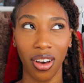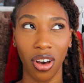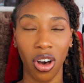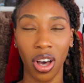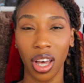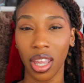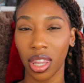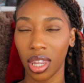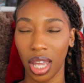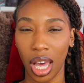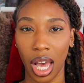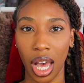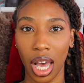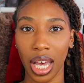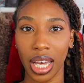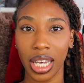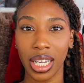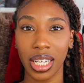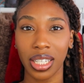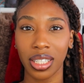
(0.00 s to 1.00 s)

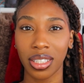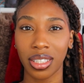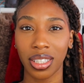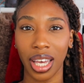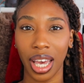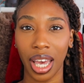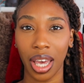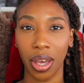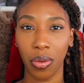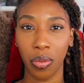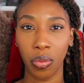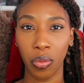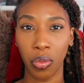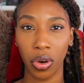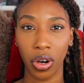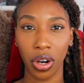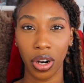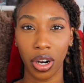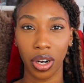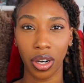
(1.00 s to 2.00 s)
online that
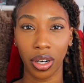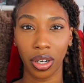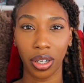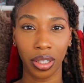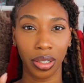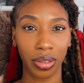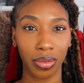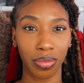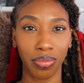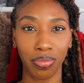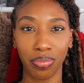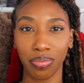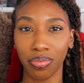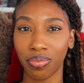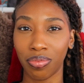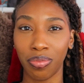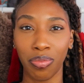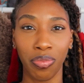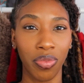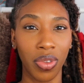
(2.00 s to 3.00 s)
were
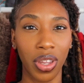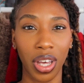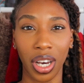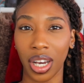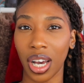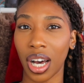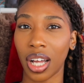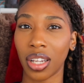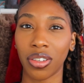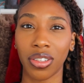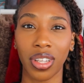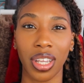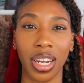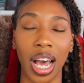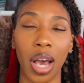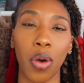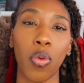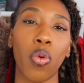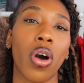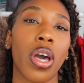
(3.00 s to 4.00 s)
the color that
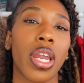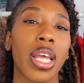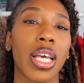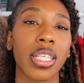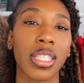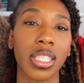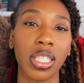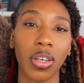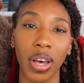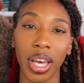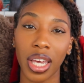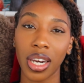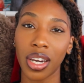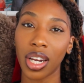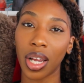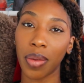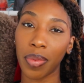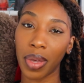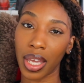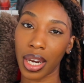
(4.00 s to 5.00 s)
I wanted. So I
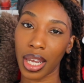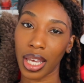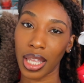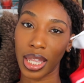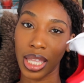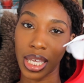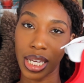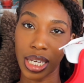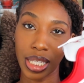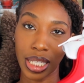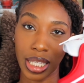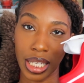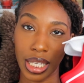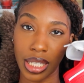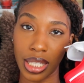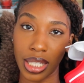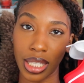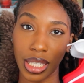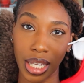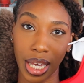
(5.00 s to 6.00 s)
ended up getting these
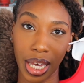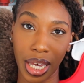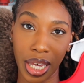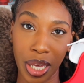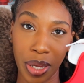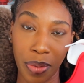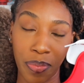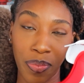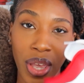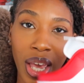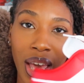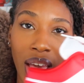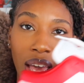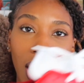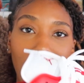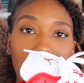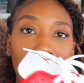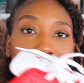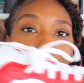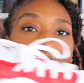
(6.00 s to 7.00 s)
instead.
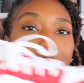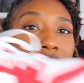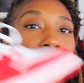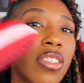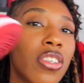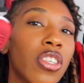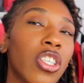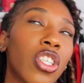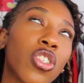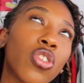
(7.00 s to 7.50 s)
And these are